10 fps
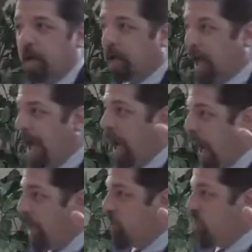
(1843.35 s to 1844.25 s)
"Let
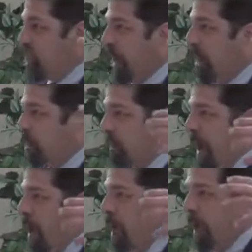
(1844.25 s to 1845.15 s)
us make
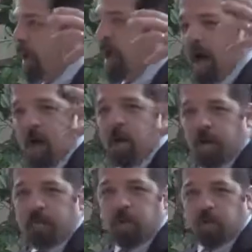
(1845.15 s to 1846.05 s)
man in our
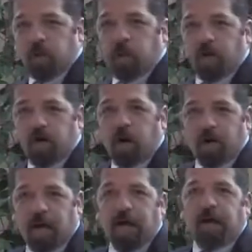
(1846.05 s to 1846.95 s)
image, according to
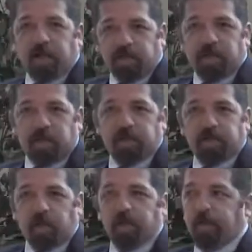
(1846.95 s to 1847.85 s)
our likeness,"
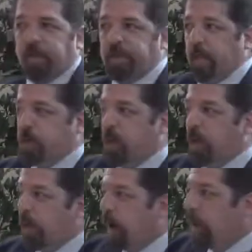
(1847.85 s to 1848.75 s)
Genesis 1:26. Or